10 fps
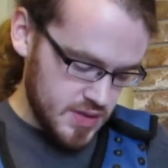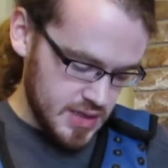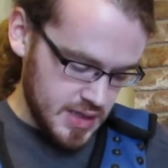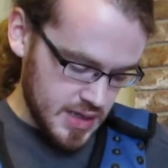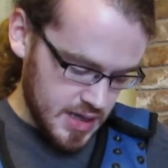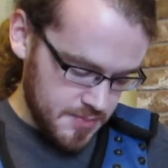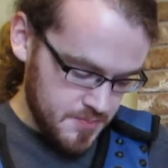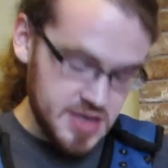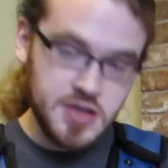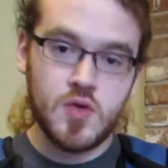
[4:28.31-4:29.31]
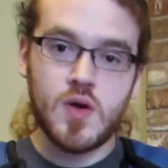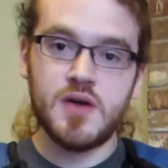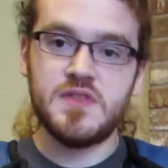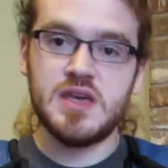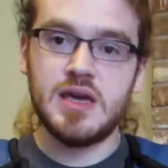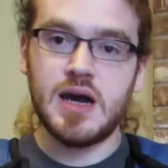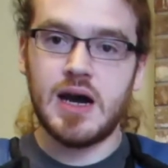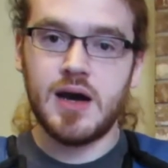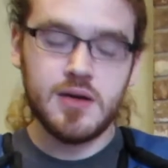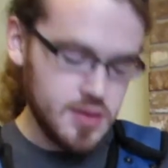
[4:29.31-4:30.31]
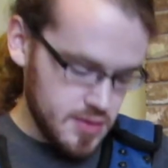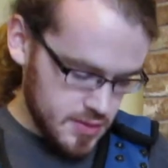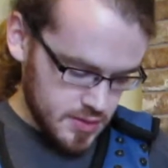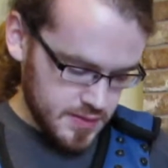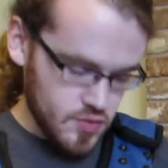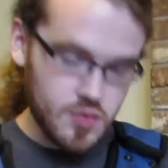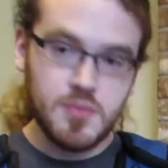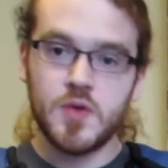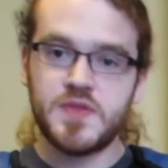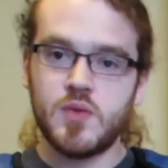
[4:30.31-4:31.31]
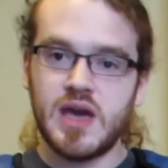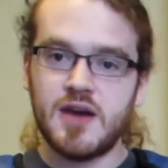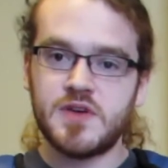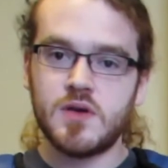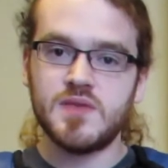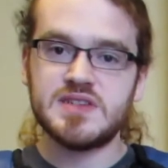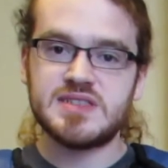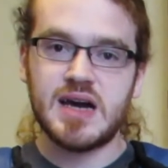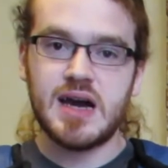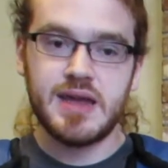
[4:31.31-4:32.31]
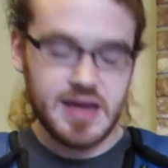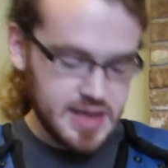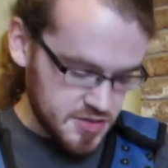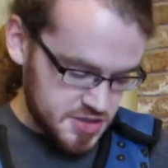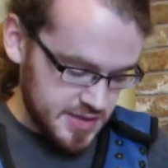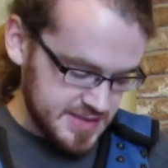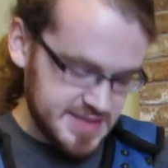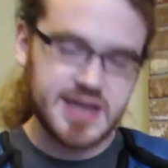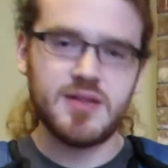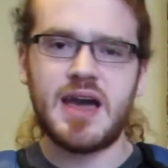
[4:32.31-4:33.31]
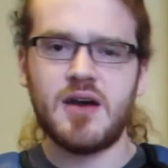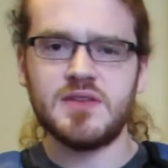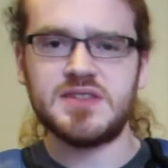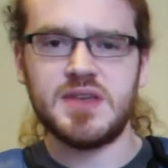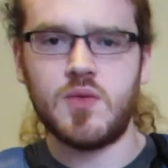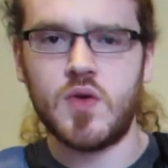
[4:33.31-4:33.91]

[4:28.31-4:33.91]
the menu of the remote that we have here on the side, and I'll show you exactly how this thing